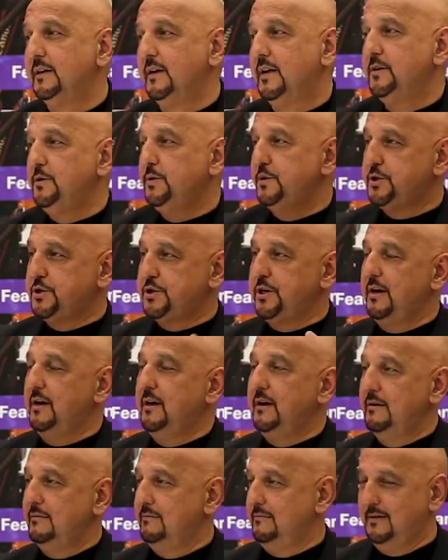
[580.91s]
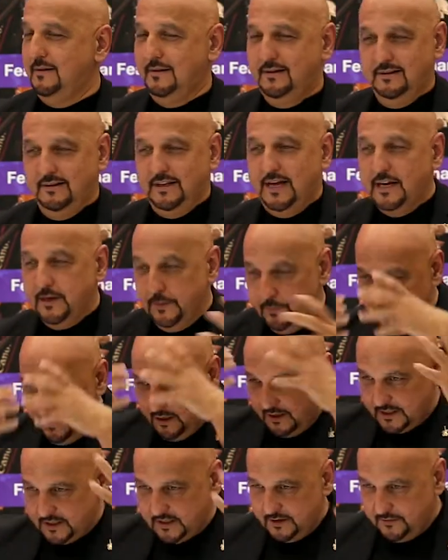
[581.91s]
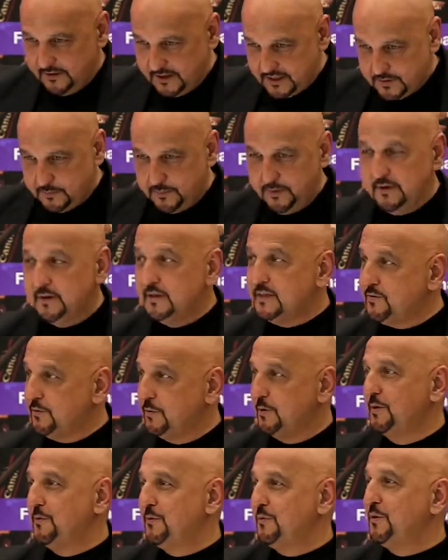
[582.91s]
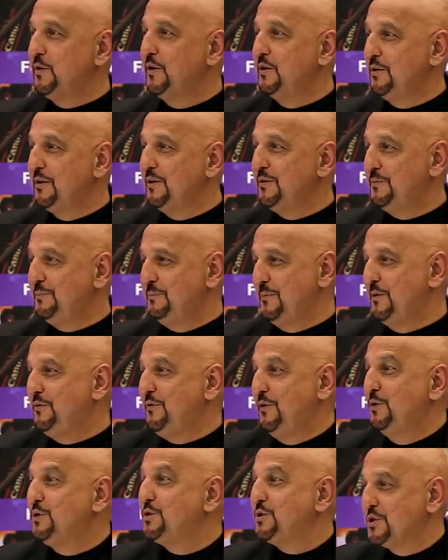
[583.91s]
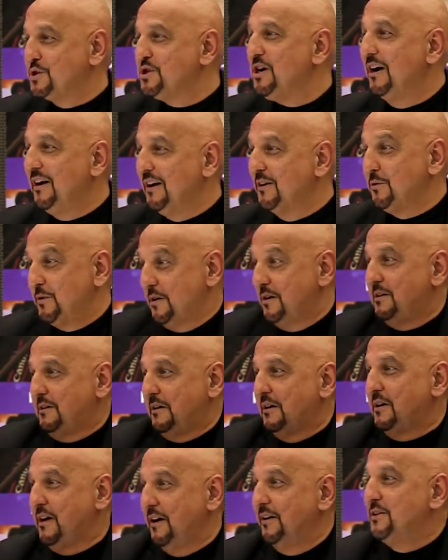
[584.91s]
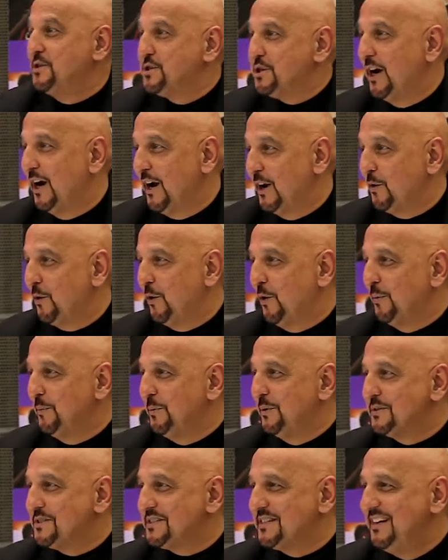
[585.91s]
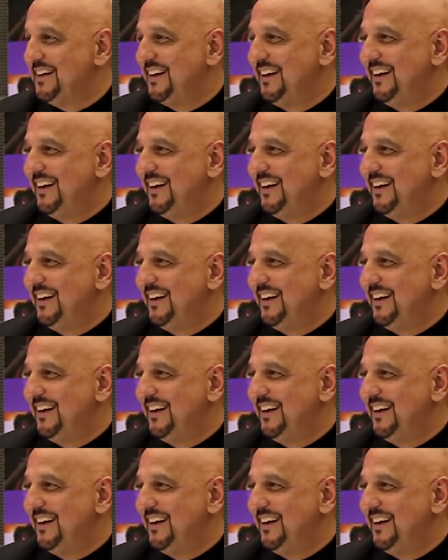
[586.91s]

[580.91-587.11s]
Can you share that immersive experience for a future child, or a current child almost?